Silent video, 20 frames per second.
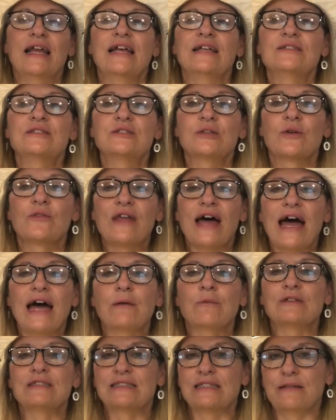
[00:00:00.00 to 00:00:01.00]
And so
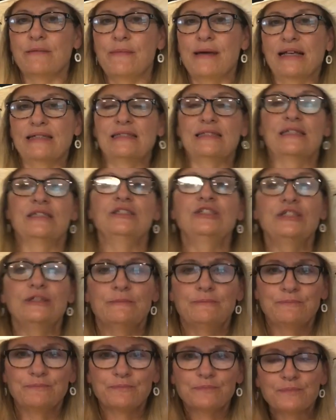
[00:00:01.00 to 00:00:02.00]
that was the message.
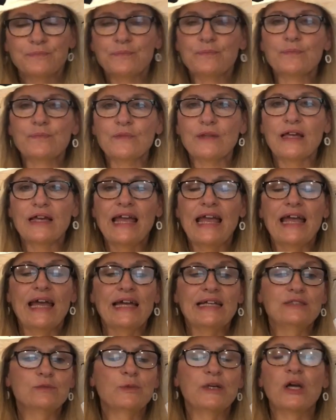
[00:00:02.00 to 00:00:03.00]

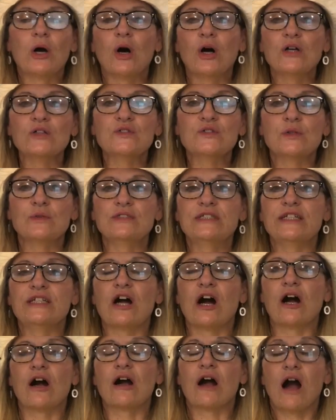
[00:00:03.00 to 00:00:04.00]
And we also did
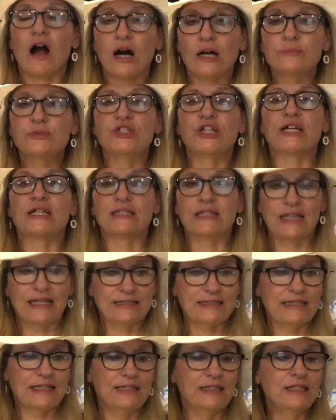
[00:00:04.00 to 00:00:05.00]
our object
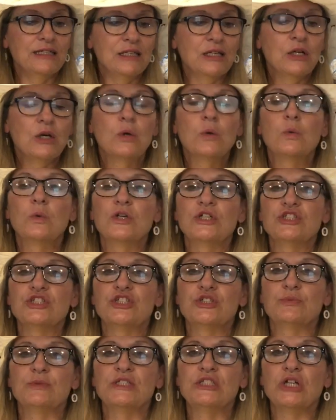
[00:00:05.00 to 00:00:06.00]
lesson,
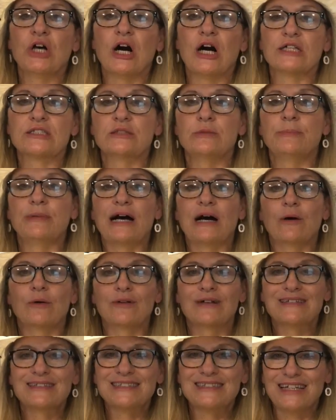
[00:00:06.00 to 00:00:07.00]
which we talked
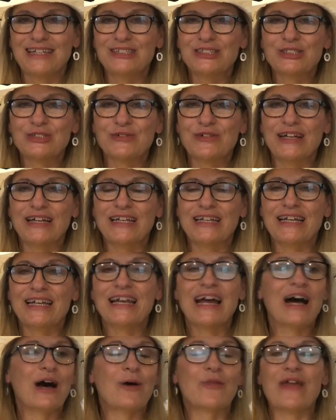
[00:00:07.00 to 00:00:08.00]
about sunscreen and
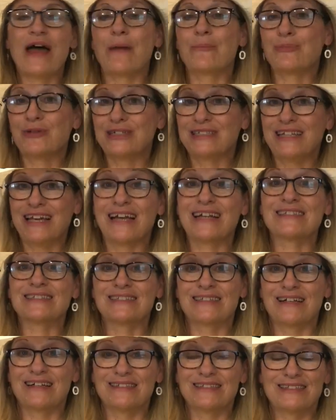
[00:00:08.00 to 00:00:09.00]
how that
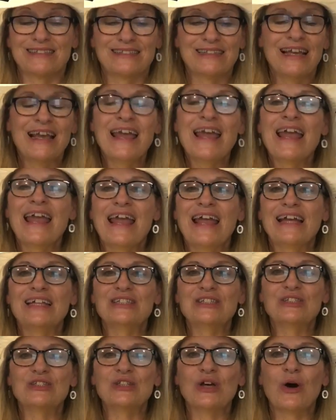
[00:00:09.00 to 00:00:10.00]
protects us.
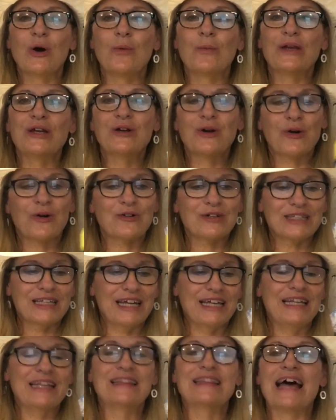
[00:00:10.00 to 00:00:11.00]
And so we
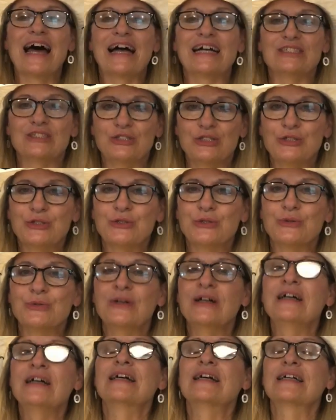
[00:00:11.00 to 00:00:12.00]
correlated that to
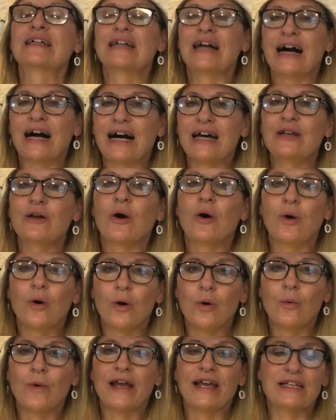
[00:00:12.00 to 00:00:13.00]
God
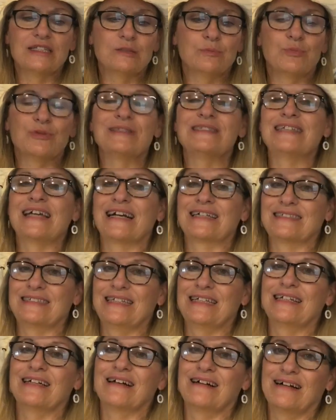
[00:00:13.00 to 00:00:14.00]
always
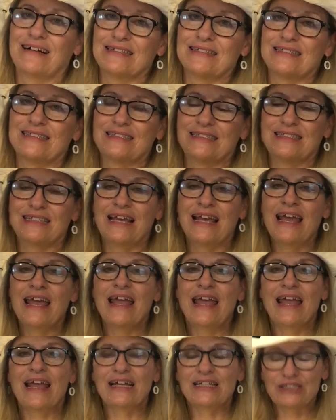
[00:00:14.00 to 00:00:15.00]
protecting us.
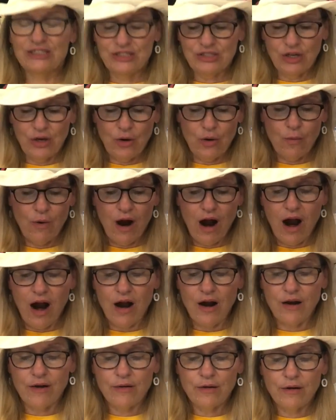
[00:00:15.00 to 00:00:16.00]
And so
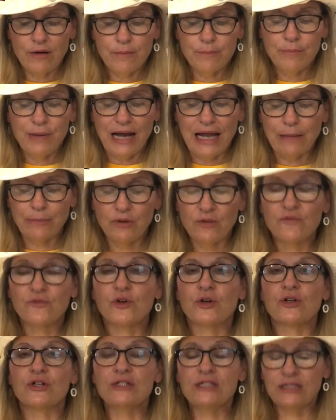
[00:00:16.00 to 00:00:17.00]
our Bible
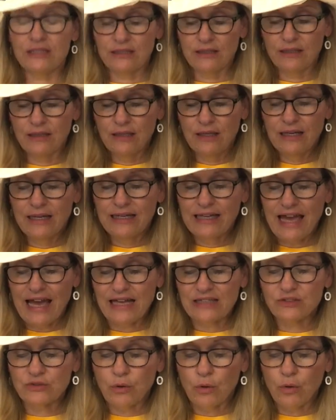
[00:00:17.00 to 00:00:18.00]
verse
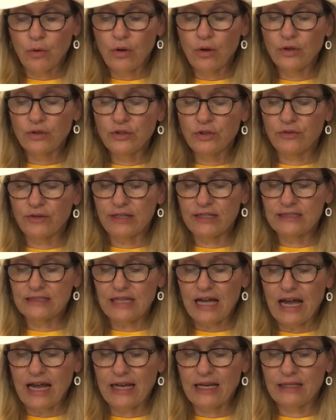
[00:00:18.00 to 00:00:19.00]
cast all your
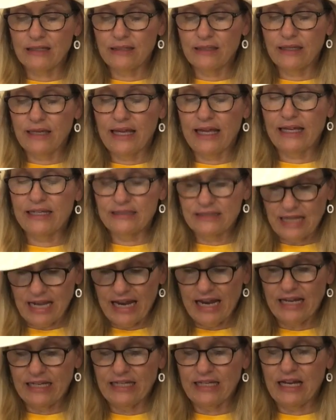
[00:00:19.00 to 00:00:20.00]

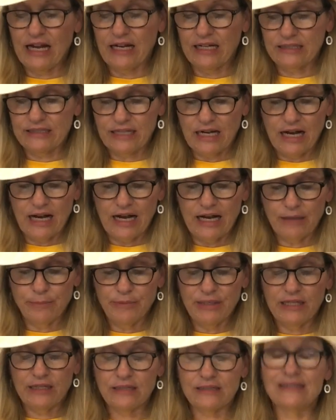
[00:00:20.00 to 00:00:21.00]
anxiety on God
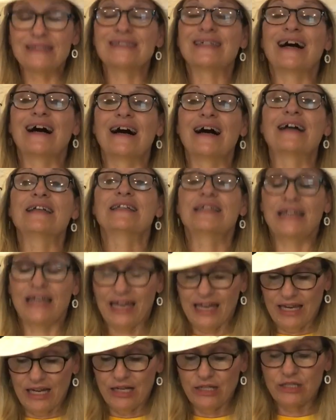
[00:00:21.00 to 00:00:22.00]
because God
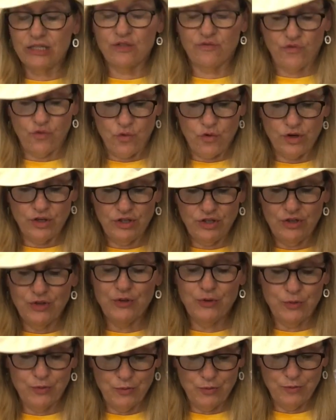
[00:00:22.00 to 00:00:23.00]
cares for
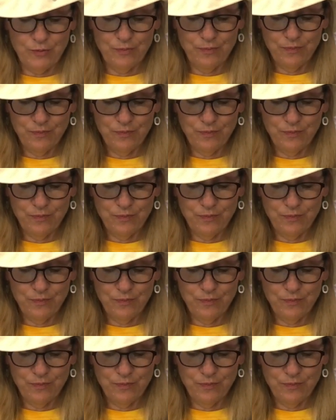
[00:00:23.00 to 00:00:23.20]
you.